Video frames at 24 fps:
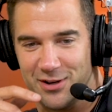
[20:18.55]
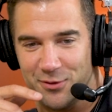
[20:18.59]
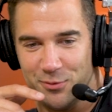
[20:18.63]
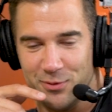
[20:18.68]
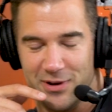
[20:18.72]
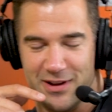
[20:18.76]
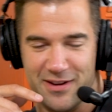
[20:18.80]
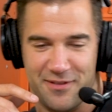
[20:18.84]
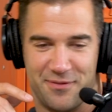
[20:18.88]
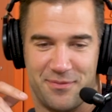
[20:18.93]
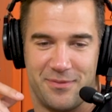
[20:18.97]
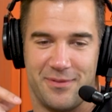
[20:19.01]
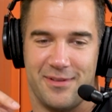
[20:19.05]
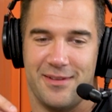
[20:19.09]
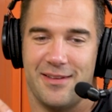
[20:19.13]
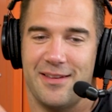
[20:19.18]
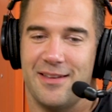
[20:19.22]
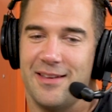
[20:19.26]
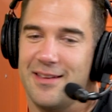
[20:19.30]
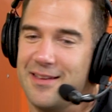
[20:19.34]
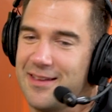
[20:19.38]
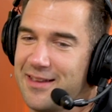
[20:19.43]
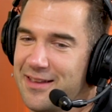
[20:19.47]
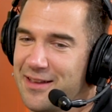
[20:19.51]
your no, wife. No, you can
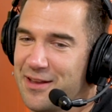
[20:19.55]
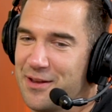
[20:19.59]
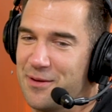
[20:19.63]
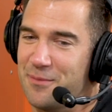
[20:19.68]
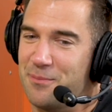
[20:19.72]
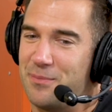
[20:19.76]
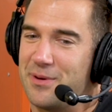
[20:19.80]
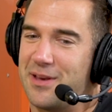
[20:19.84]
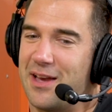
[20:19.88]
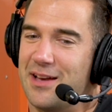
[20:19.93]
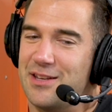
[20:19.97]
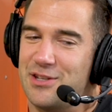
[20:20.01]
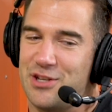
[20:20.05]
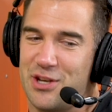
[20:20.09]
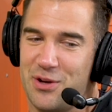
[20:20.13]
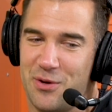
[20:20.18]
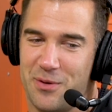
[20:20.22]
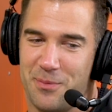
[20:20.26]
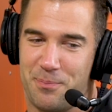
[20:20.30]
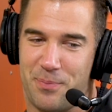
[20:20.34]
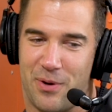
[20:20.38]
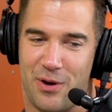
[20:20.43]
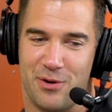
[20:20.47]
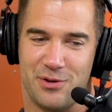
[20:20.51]
ask anything. Because
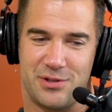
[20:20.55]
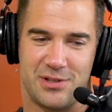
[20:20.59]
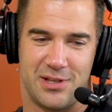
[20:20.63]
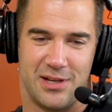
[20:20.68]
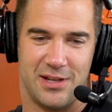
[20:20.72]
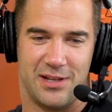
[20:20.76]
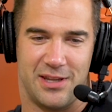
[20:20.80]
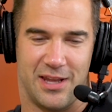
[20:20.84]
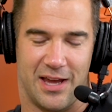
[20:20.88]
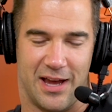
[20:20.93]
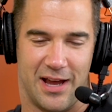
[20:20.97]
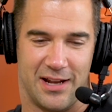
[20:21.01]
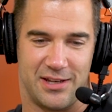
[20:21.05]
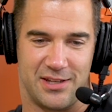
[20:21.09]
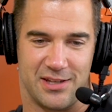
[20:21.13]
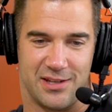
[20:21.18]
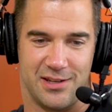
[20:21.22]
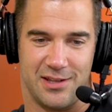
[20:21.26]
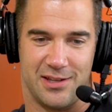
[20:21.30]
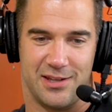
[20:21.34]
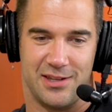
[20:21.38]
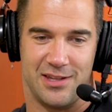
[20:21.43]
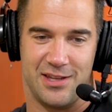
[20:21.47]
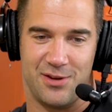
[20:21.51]
you posted that
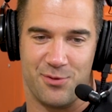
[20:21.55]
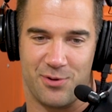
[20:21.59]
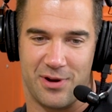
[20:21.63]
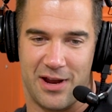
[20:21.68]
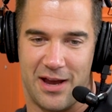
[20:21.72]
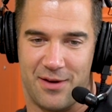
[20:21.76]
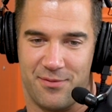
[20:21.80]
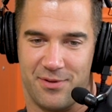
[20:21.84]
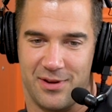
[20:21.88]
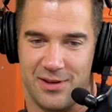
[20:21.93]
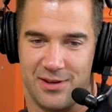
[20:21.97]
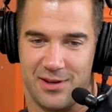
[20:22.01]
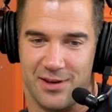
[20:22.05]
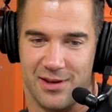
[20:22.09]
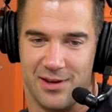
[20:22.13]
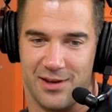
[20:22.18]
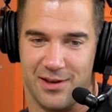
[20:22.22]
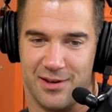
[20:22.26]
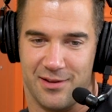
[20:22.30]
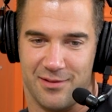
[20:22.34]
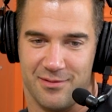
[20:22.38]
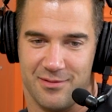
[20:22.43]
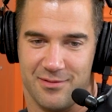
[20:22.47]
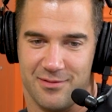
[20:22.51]
you were having
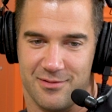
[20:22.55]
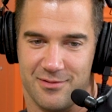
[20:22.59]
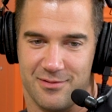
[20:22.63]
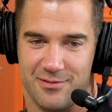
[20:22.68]
uh,